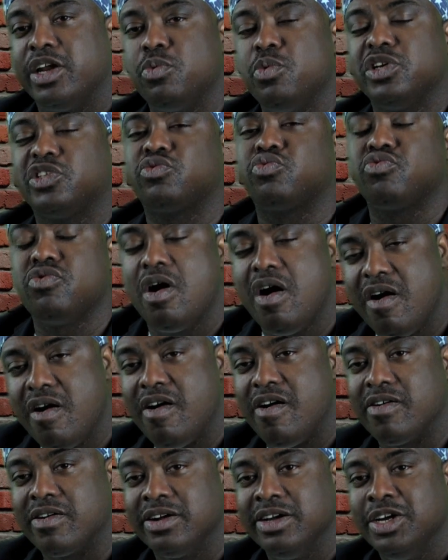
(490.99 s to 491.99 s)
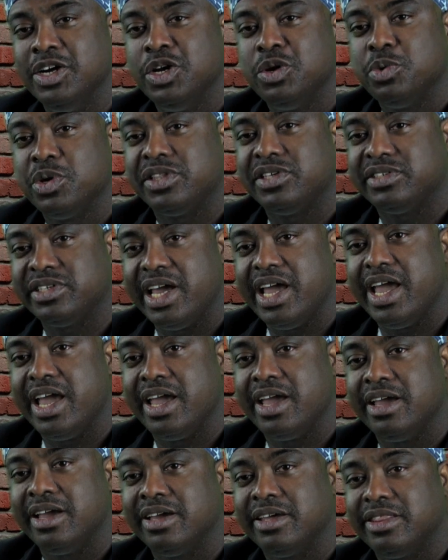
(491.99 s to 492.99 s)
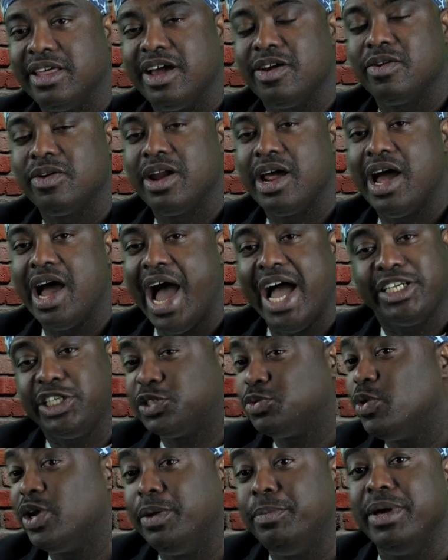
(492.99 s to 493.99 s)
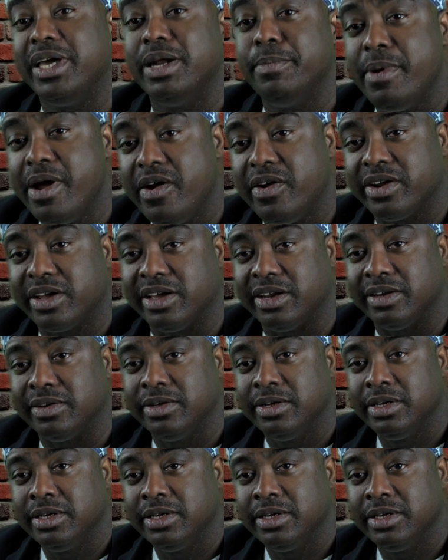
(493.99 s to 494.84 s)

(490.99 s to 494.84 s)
And what's wrong with saying that I just want to be an American?